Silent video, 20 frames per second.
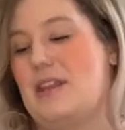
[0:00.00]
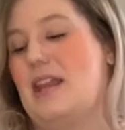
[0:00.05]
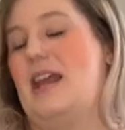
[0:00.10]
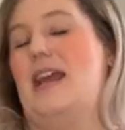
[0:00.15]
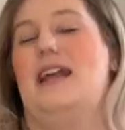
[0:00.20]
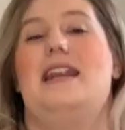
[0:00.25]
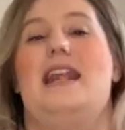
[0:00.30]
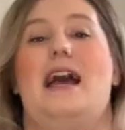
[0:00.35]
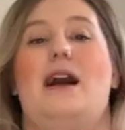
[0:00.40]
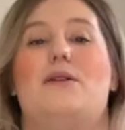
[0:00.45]

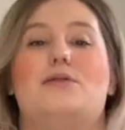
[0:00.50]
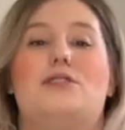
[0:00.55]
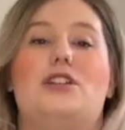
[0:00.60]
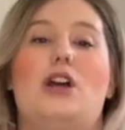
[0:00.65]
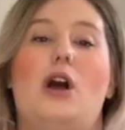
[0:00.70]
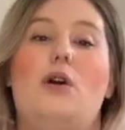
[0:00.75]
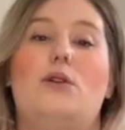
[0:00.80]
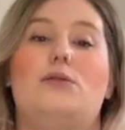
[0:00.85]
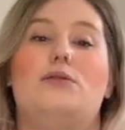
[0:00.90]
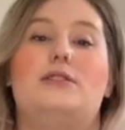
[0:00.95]
Now to
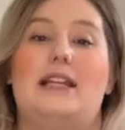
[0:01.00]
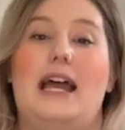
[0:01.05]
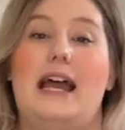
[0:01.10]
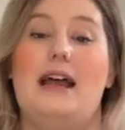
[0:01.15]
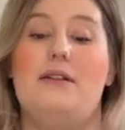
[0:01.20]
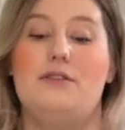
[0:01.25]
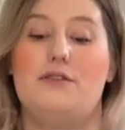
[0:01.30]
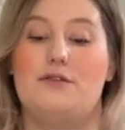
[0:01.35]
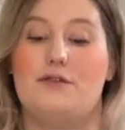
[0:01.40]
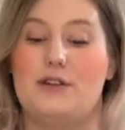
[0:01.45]
hold
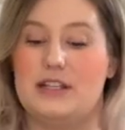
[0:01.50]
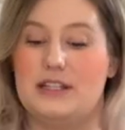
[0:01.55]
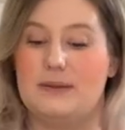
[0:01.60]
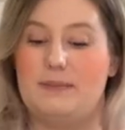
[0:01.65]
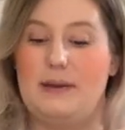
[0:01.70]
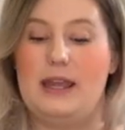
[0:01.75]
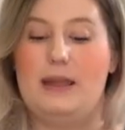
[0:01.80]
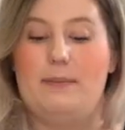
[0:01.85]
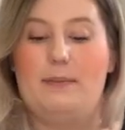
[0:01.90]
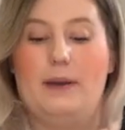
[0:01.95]
down the freezer
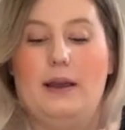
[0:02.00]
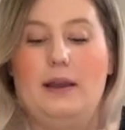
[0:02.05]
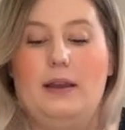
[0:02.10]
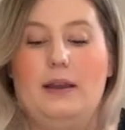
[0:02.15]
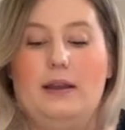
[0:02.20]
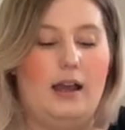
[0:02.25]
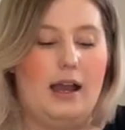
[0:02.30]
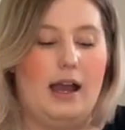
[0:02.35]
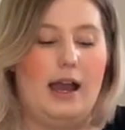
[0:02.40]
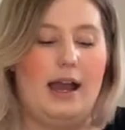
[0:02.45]

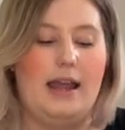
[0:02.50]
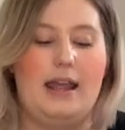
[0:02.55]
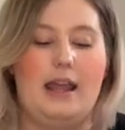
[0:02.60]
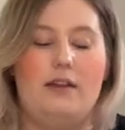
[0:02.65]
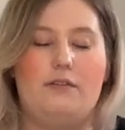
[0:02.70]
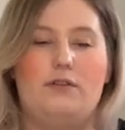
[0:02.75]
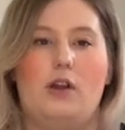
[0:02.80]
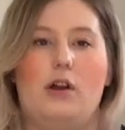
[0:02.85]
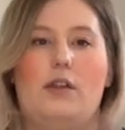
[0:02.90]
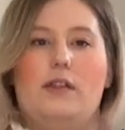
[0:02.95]
paper, I
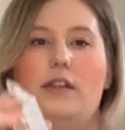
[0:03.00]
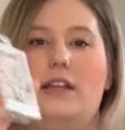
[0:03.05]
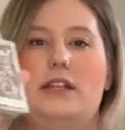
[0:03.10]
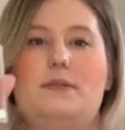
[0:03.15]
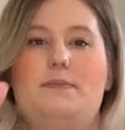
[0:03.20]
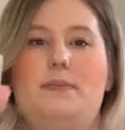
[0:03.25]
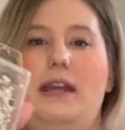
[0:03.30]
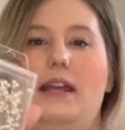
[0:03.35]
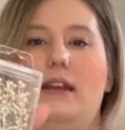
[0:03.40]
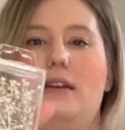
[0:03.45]
have got these
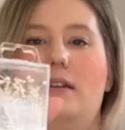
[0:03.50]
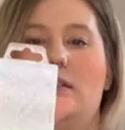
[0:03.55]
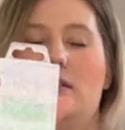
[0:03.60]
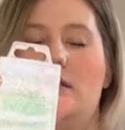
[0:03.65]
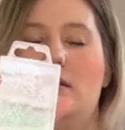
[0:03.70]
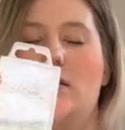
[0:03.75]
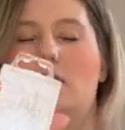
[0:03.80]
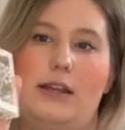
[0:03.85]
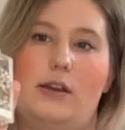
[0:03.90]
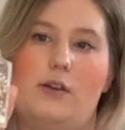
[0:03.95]

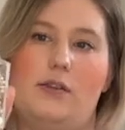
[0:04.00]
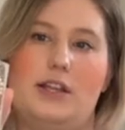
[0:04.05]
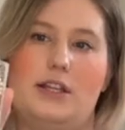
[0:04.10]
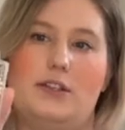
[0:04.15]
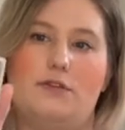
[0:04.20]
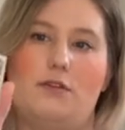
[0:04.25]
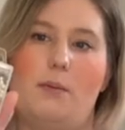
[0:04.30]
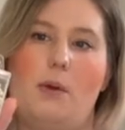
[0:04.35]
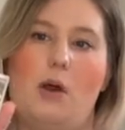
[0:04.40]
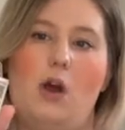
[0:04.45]
pins. Got these
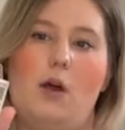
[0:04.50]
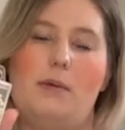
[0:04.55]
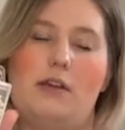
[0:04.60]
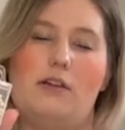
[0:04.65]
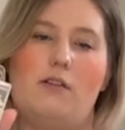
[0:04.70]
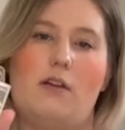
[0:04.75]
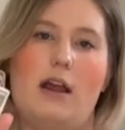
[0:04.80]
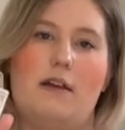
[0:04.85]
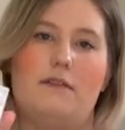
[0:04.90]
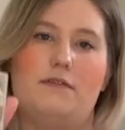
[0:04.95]
from
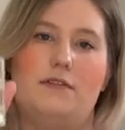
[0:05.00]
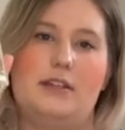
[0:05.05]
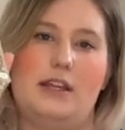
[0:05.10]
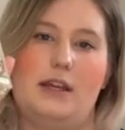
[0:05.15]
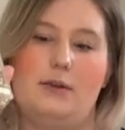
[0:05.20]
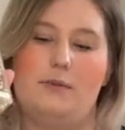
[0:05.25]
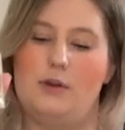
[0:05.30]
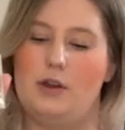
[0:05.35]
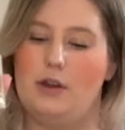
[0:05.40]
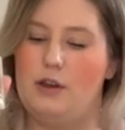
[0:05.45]
Hobbycraft, they
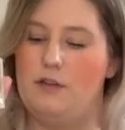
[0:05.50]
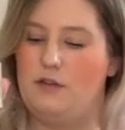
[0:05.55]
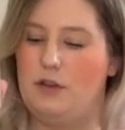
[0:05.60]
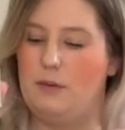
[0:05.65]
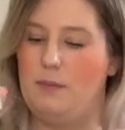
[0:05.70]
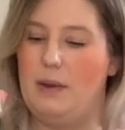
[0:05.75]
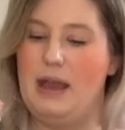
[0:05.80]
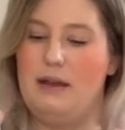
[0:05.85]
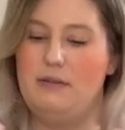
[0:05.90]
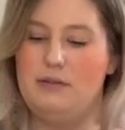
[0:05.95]
were a few
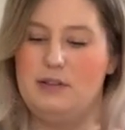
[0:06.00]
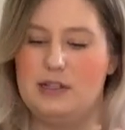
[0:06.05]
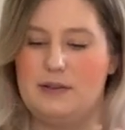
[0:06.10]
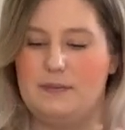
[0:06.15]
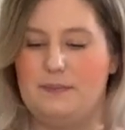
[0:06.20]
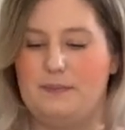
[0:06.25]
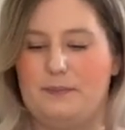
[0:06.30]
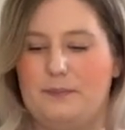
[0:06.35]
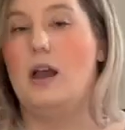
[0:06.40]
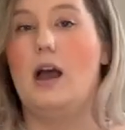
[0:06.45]
pounds.
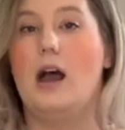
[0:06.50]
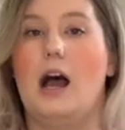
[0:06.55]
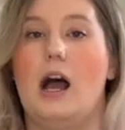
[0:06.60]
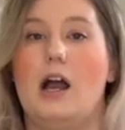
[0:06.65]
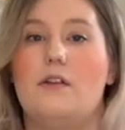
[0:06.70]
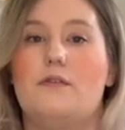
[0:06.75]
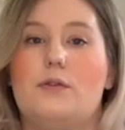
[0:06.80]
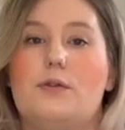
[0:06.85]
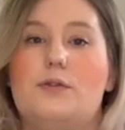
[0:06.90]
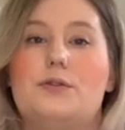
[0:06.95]

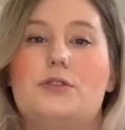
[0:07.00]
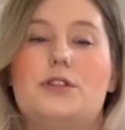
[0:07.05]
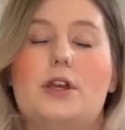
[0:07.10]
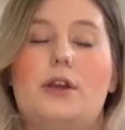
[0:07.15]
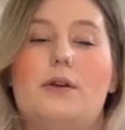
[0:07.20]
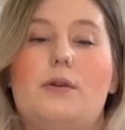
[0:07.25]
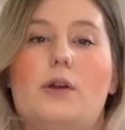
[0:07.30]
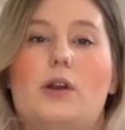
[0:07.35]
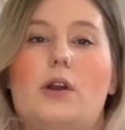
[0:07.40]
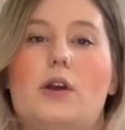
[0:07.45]
I've
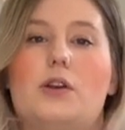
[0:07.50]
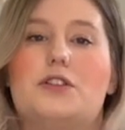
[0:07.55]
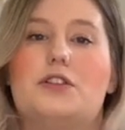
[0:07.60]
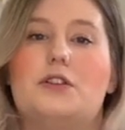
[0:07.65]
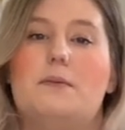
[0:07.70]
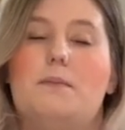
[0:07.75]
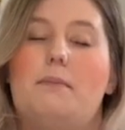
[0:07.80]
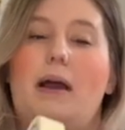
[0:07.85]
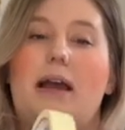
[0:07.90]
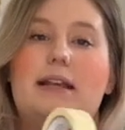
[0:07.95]
also got
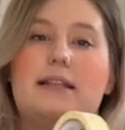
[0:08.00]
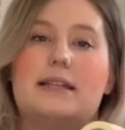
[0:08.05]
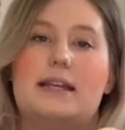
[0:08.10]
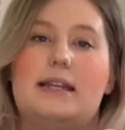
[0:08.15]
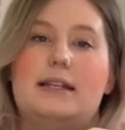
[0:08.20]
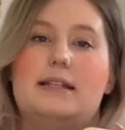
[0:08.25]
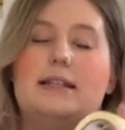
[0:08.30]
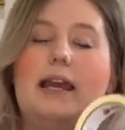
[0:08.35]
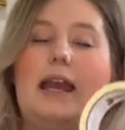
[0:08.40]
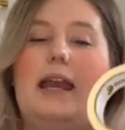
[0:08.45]
some
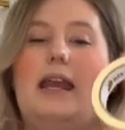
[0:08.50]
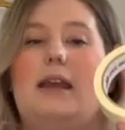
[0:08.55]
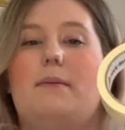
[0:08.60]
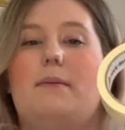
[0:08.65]
masking tape.